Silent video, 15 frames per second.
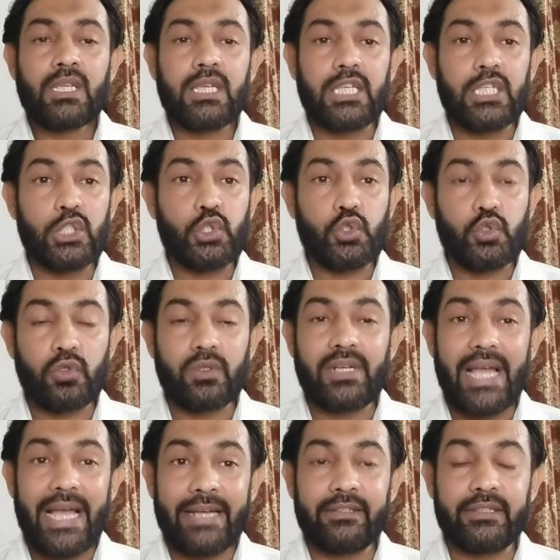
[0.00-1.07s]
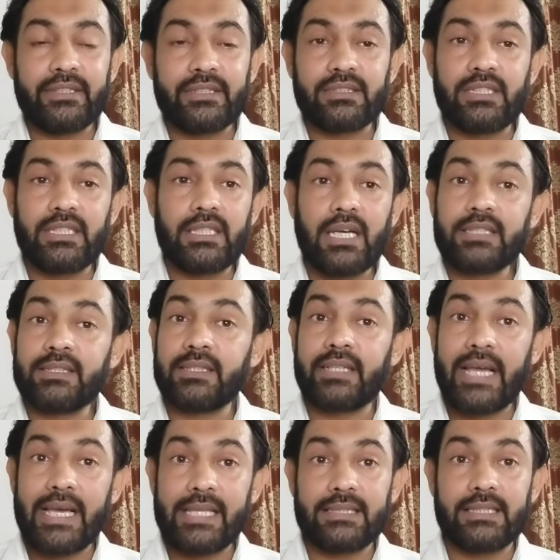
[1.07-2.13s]
he should enter the other
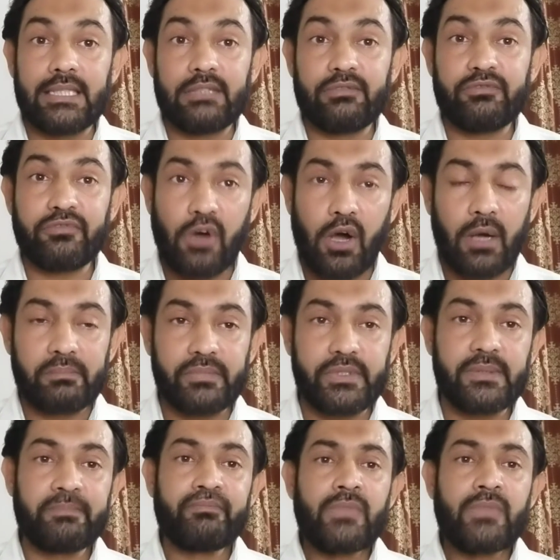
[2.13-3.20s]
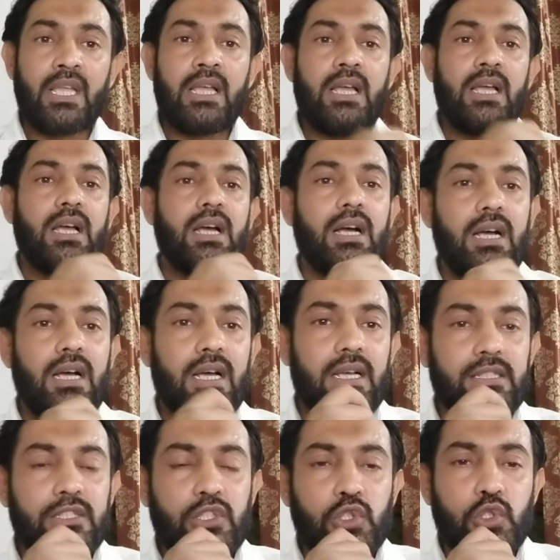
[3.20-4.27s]
healthy farms.
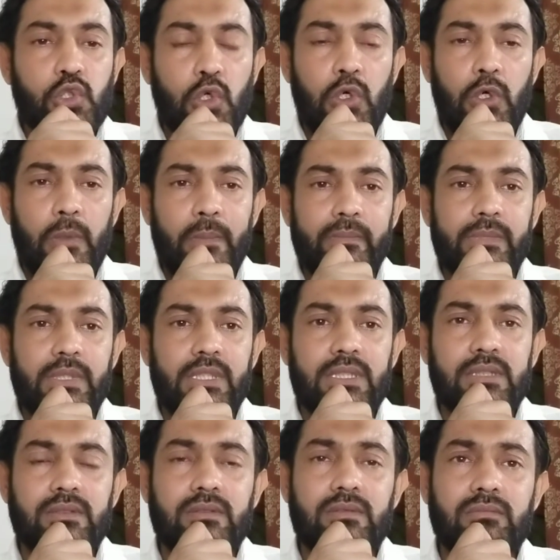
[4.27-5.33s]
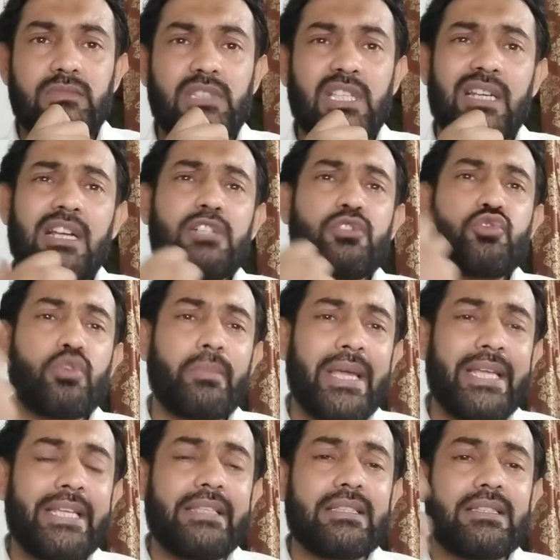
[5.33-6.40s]
There are so
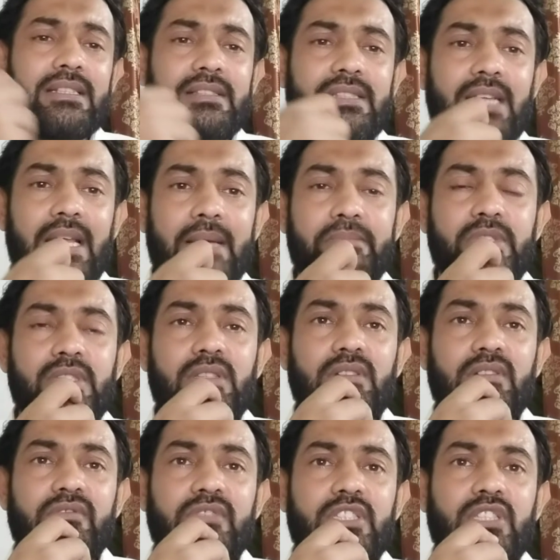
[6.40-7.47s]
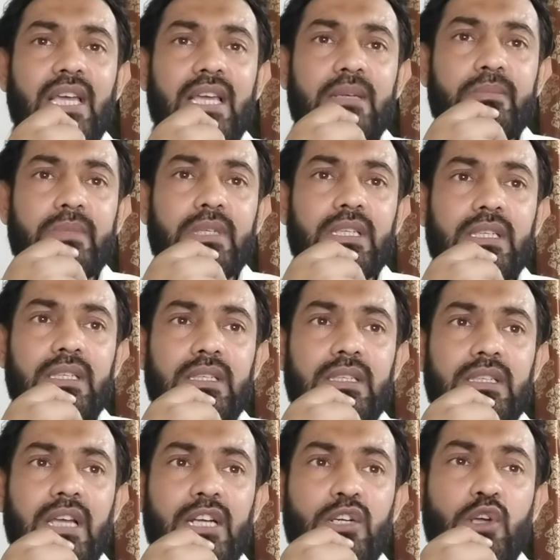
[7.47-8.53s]
many other steps which can
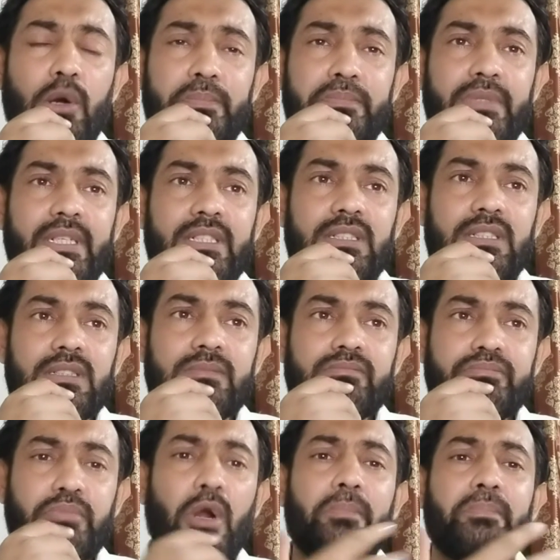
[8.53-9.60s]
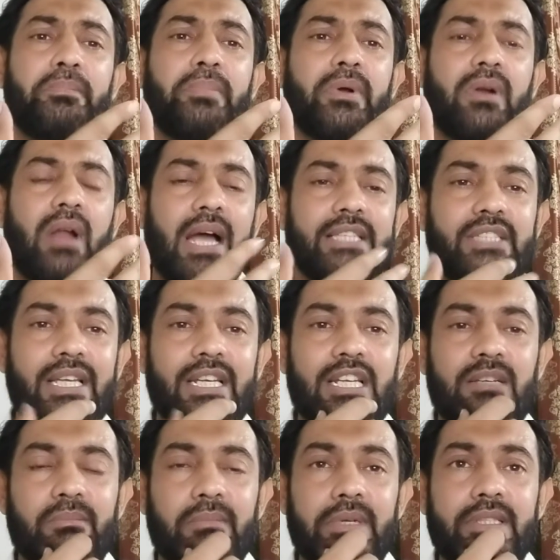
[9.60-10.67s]
be adopted. Proper
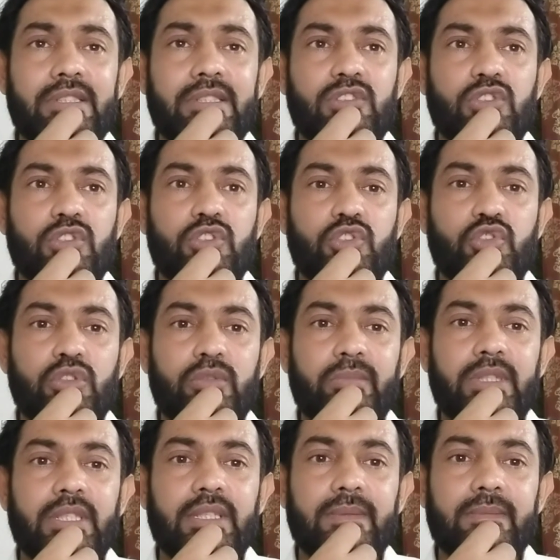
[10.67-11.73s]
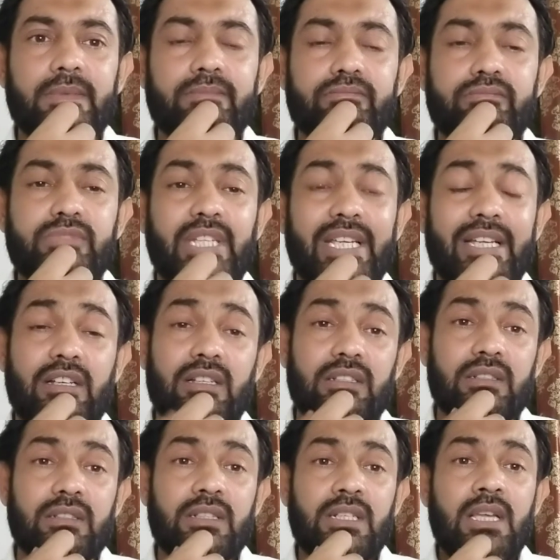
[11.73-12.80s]
hygienic measures should be
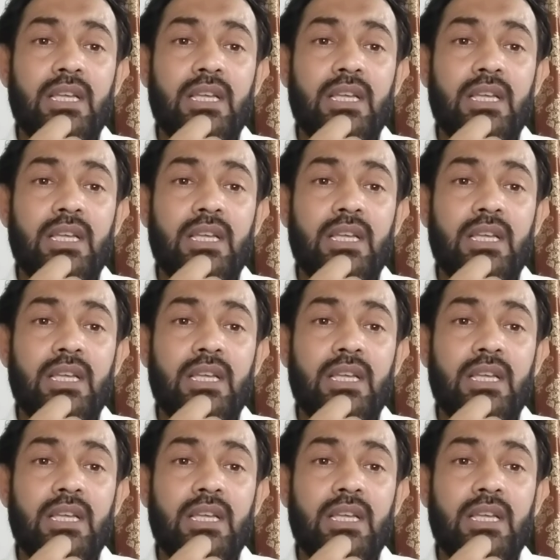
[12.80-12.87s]
taken.